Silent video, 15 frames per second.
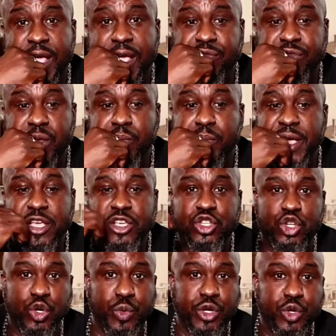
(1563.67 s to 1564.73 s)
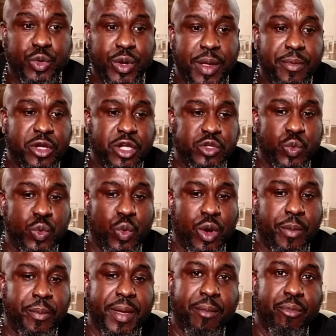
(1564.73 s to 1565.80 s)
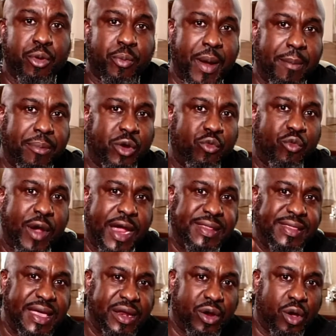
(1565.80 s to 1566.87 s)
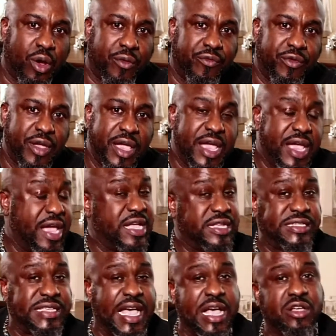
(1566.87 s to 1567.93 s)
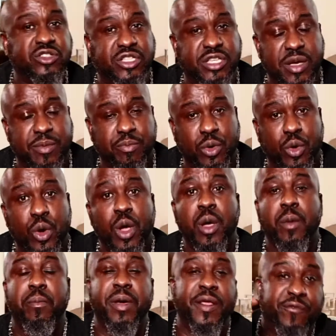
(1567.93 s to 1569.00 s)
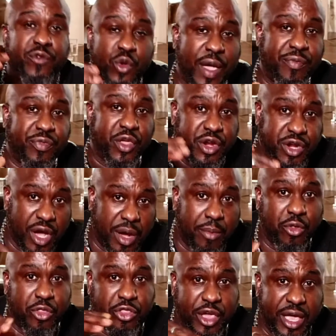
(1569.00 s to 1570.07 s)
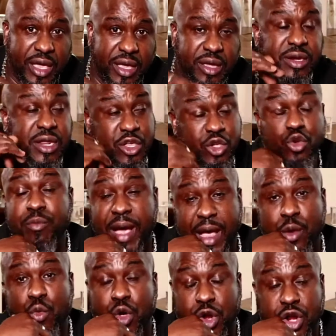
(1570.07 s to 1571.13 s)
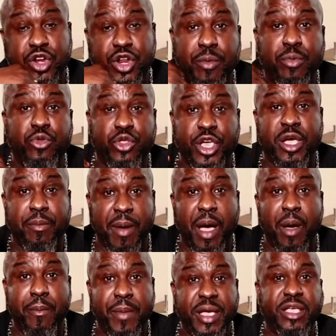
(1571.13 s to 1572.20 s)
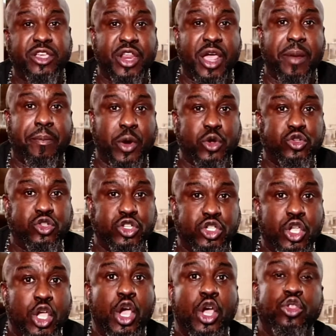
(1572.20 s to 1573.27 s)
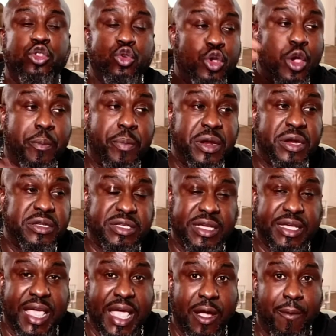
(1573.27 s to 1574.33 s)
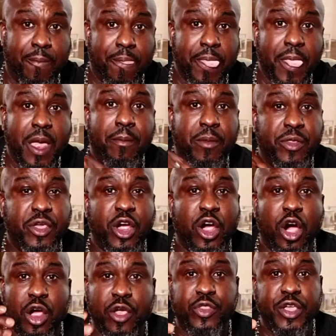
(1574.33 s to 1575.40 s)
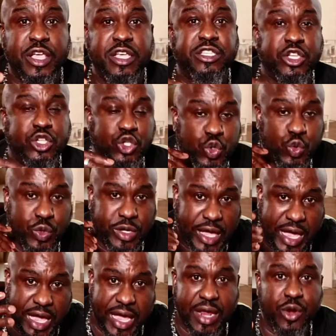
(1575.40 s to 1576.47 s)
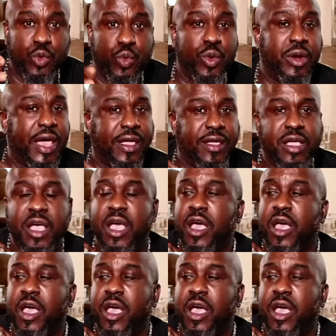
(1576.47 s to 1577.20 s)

have to make sure we do that because we want to be able to properly write that off. It sounds simple, but if you have to double think, then you might want to double think about making that purchase through your business account. Well, there are things that you can do it, like